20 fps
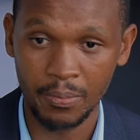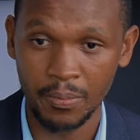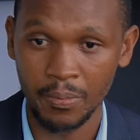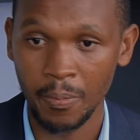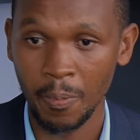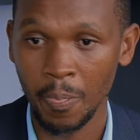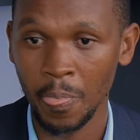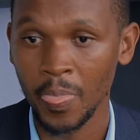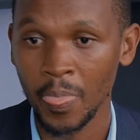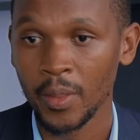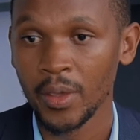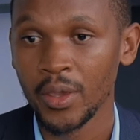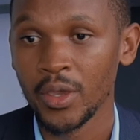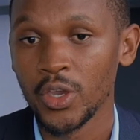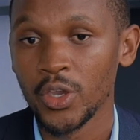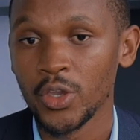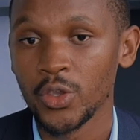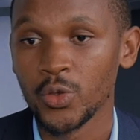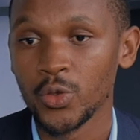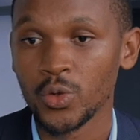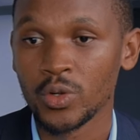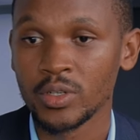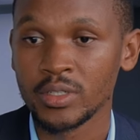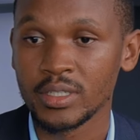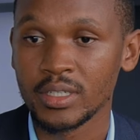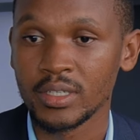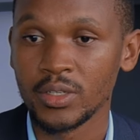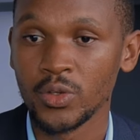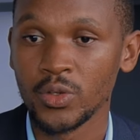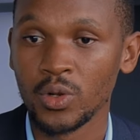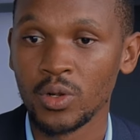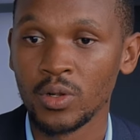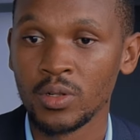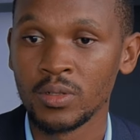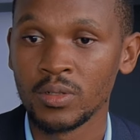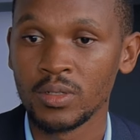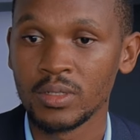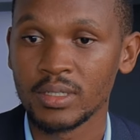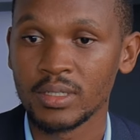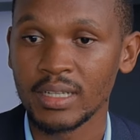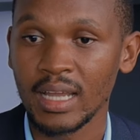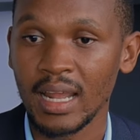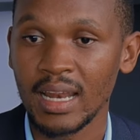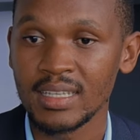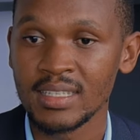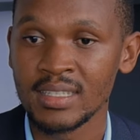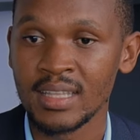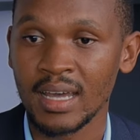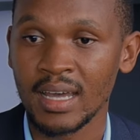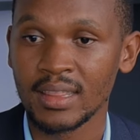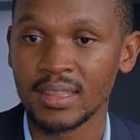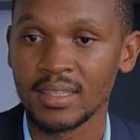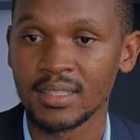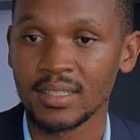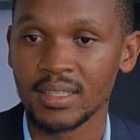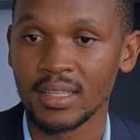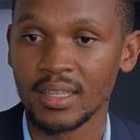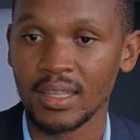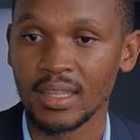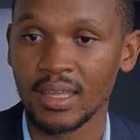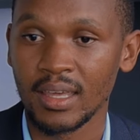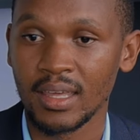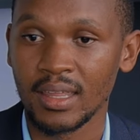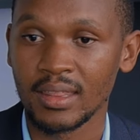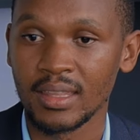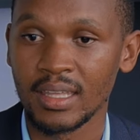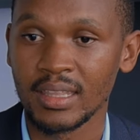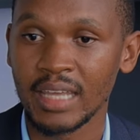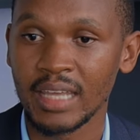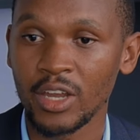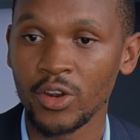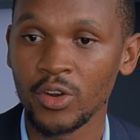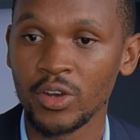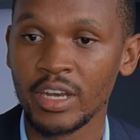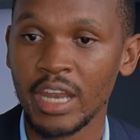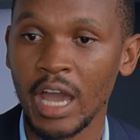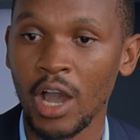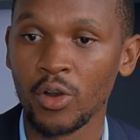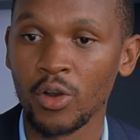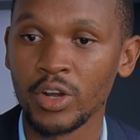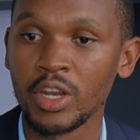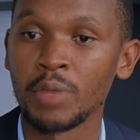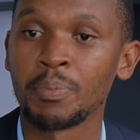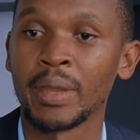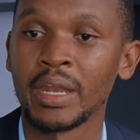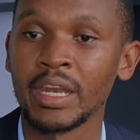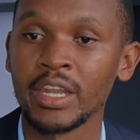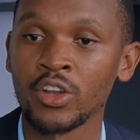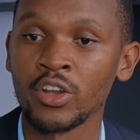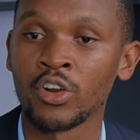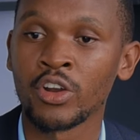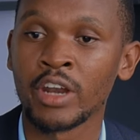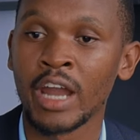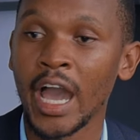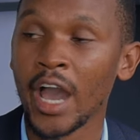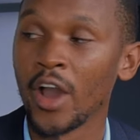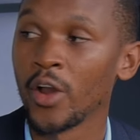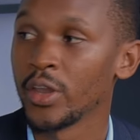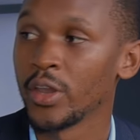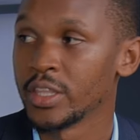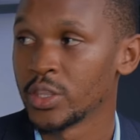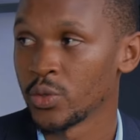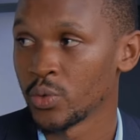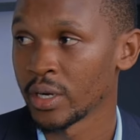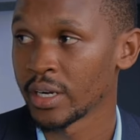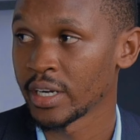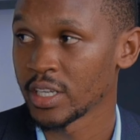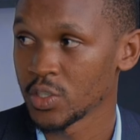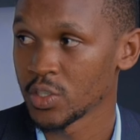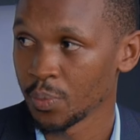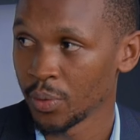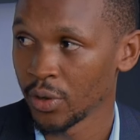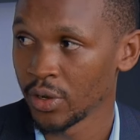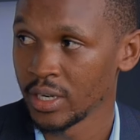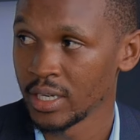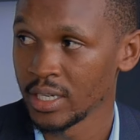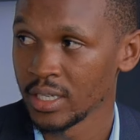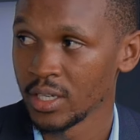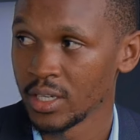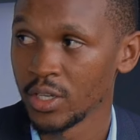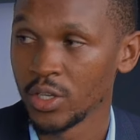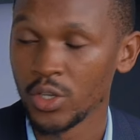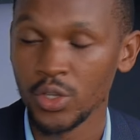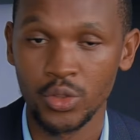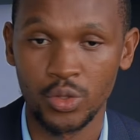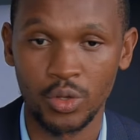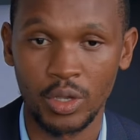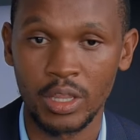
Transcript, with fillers: mm -hmm. you'll, you'll realize that the thyroid now, depending on how it will respond, mm -hmm.